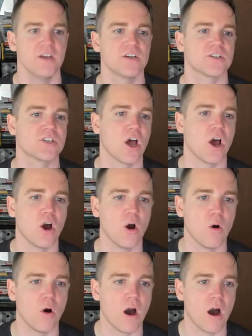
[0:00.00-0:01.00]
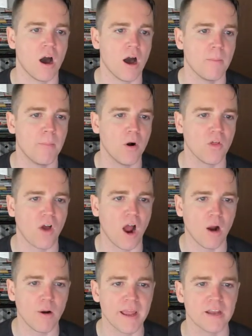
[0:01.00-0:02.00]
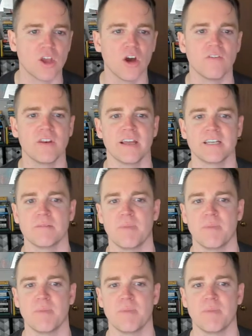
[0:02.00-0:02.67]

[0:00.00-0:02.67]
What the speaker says: So both RA and COVID-19